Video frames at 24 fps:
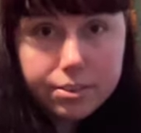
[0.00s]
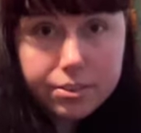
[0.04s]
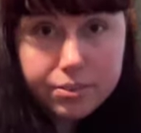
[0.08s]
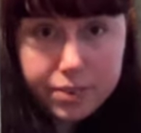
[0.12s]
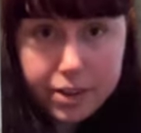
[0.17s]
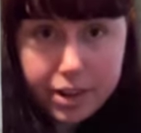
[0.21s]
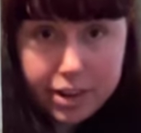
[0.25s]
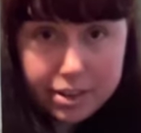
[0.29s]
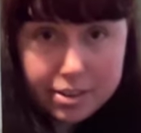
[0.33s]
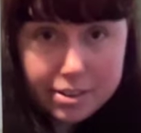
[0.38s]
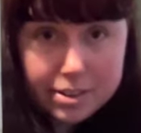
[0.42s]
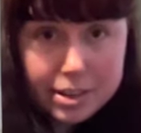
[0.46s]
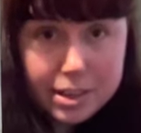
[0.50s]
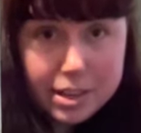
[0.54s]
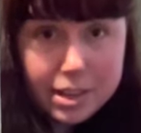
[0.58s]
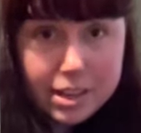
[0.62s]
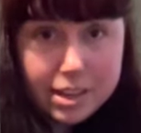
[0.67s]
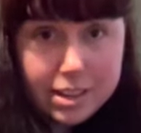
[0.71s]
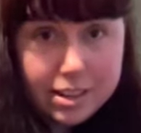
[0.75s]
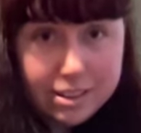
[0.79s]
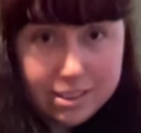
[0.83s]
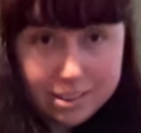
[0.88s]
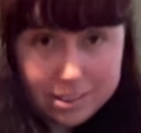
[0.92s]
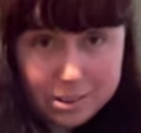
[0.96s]

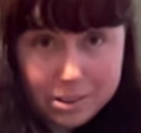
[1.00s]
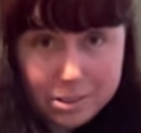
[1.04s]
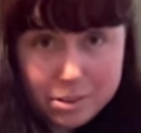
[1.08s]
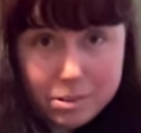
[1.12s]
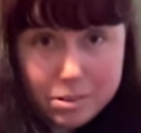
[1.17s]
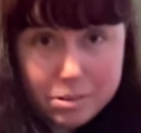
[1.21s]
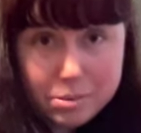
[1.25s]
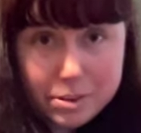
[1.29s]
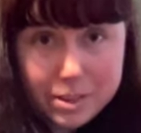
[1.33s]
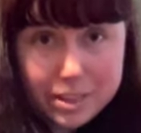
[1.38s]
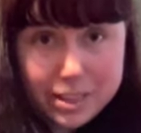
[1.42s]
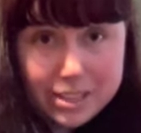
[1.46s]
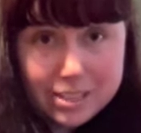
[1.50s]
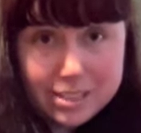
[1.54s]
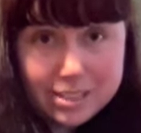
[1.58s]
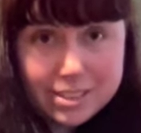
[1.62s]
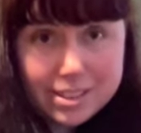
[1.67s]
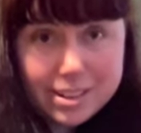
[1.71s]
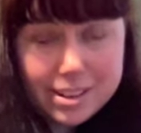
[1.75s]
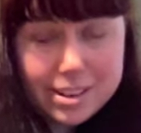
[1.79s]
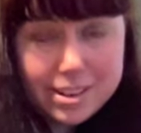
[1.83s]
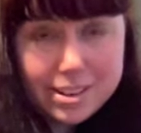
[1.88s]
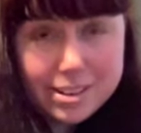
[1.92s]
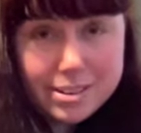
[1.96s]
fairy queens
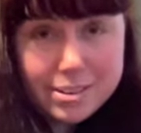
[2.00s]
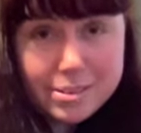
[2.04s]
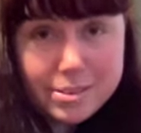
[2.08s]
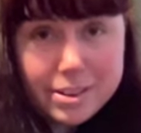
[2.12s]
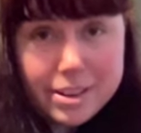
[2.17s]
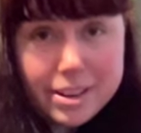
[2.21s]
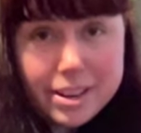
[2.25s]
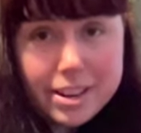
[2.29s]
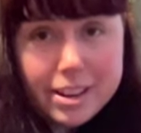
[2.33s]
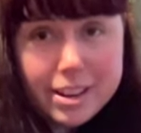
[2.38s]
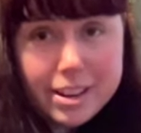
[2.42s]
go,